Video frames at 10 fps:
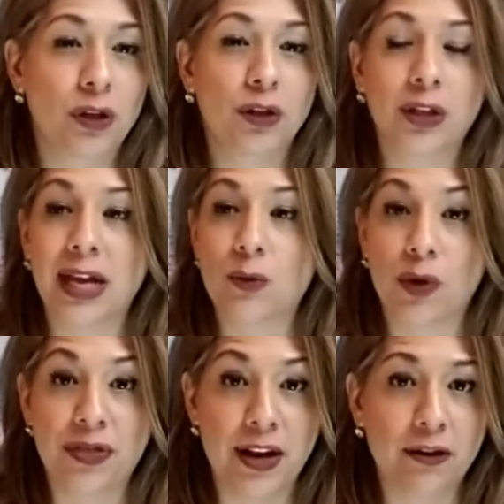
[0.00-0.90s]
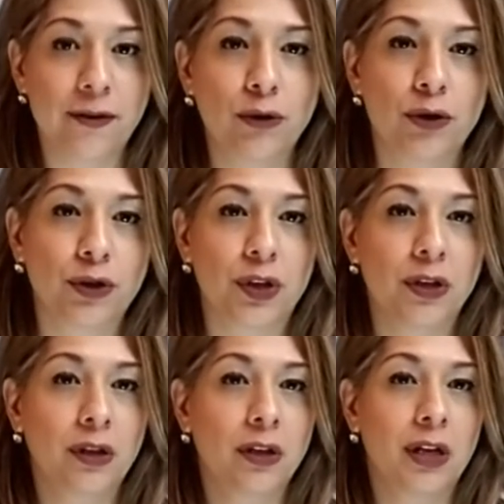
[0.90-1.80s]
look like, what their future is going
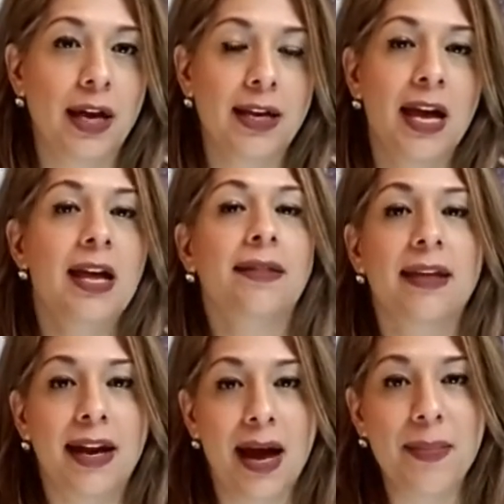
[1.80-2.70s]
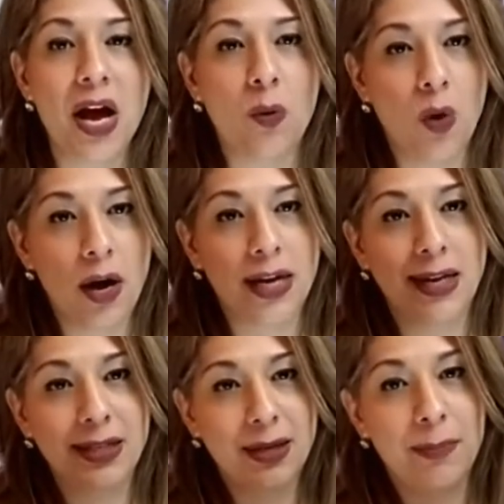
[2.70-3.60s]
to look like, then I'm not walking
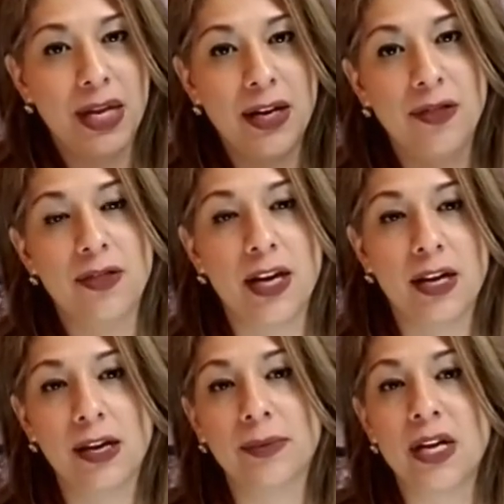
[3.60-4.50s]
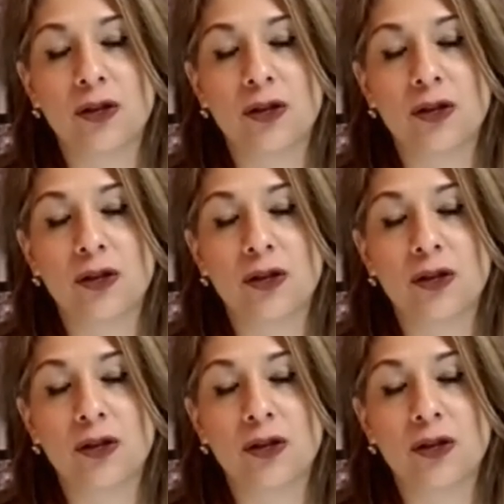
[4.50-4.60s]
in dominion thinking.